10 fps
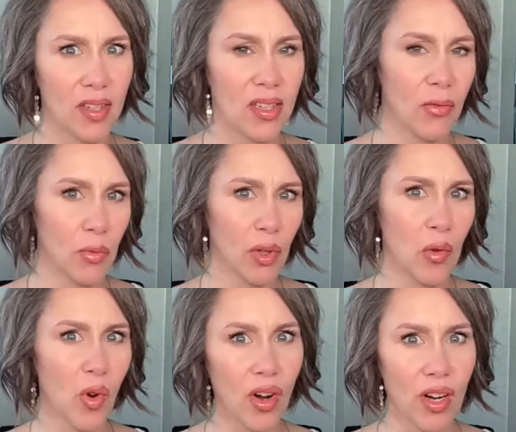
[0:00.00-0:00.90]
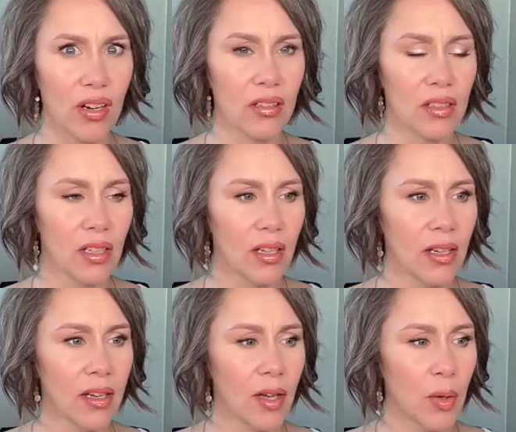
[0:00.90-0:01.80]
even really work
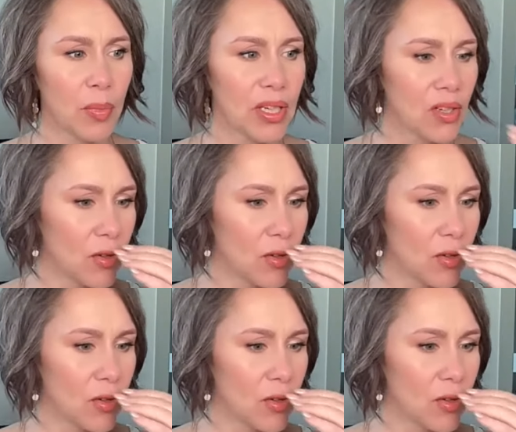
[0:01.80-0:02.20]
because